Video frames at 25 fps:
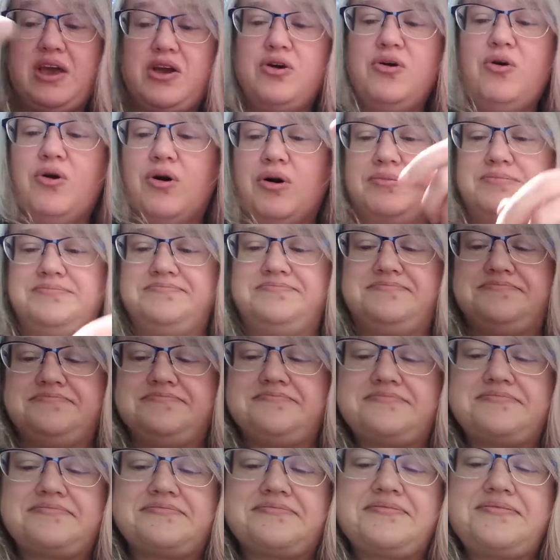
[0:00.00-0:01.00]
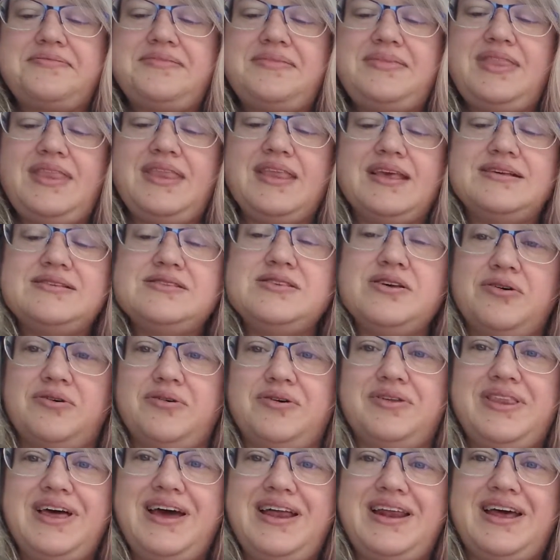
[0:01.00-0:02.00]
Cool. So
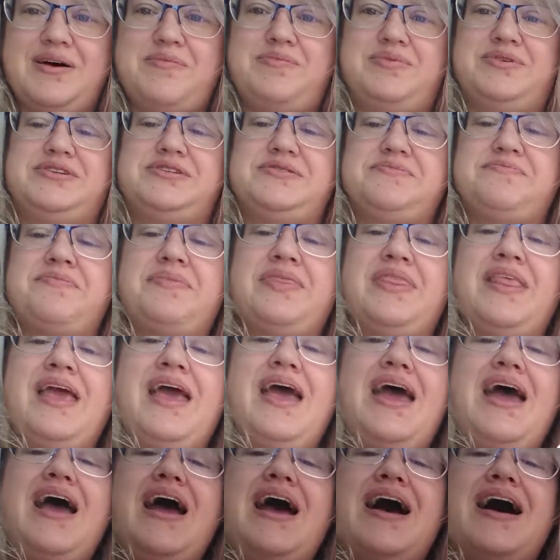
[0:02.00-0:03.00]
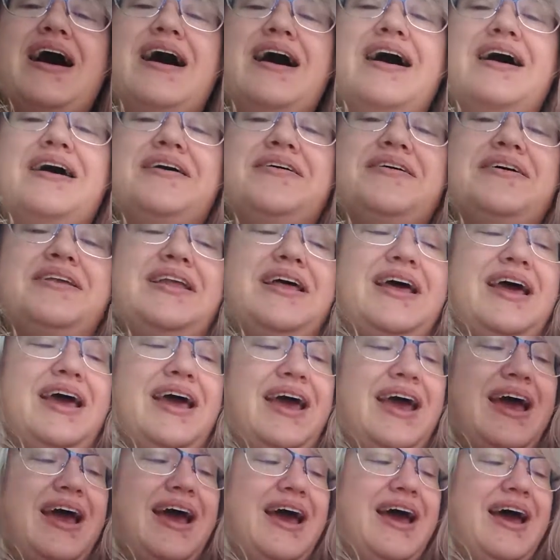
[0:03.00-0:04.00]
that happened. I'm
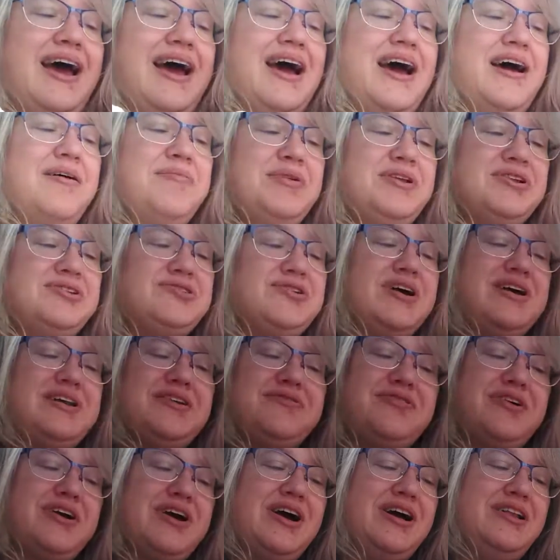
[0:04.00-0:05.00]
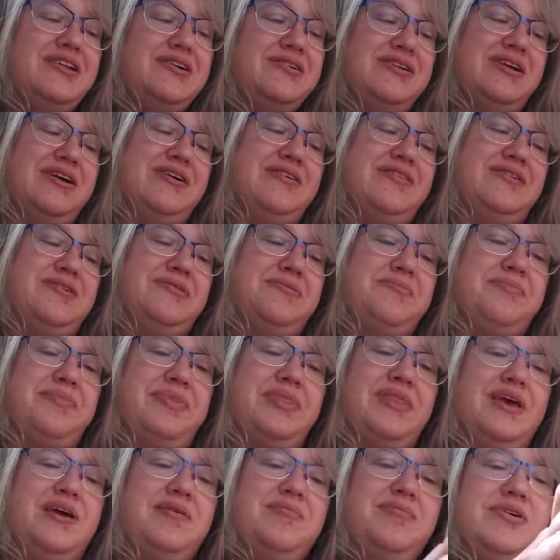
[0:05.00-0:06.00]
going to try a different color now, though.
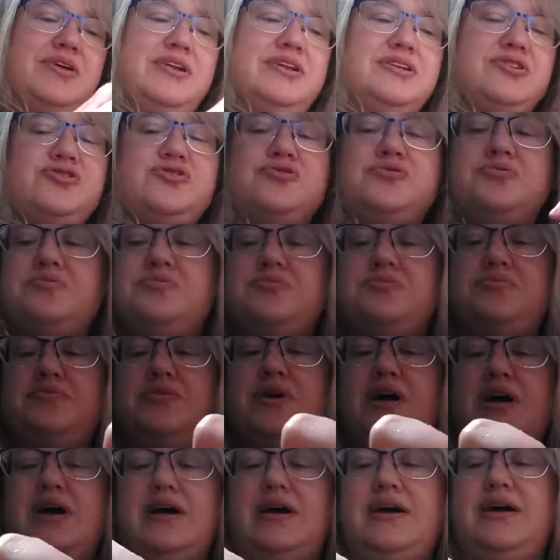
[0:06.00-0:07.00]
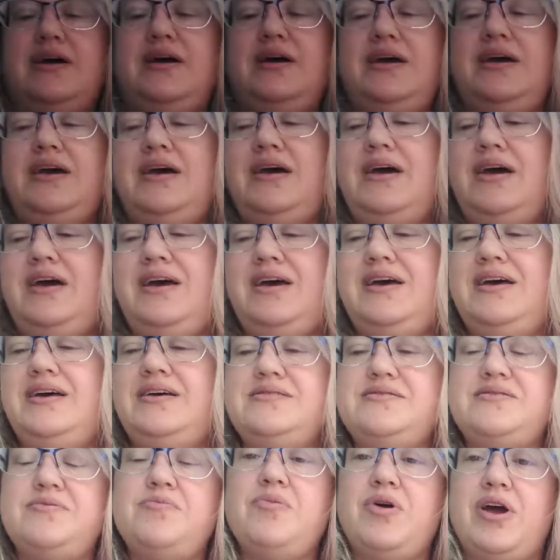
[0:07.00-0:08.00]
I'm going to try
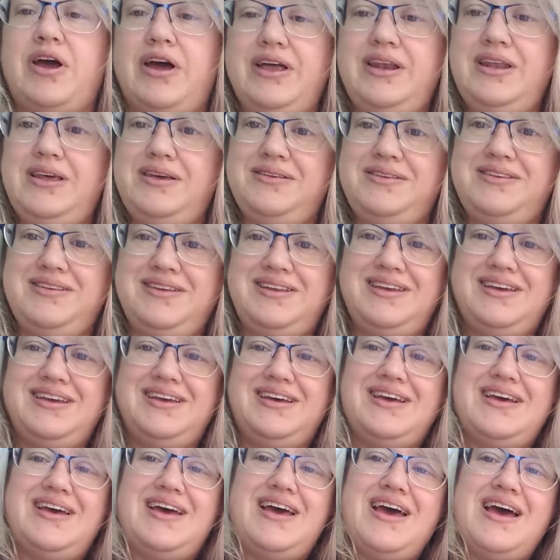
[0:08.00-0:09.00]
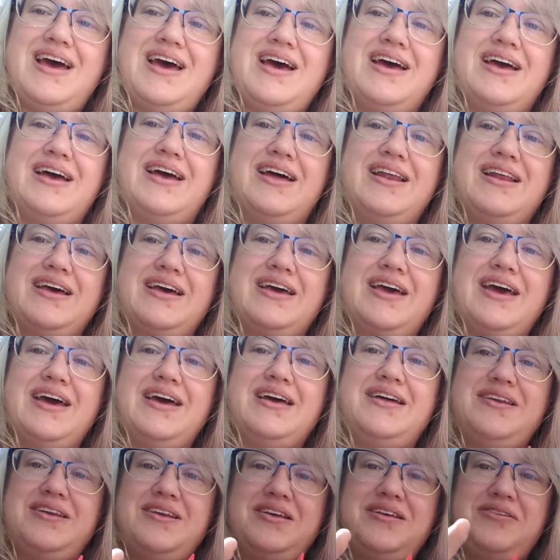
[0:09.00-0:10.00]
some red, and
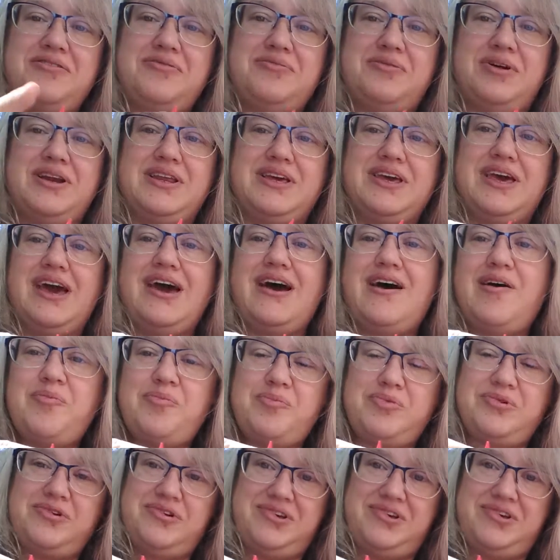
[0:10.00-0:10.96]
again, red cap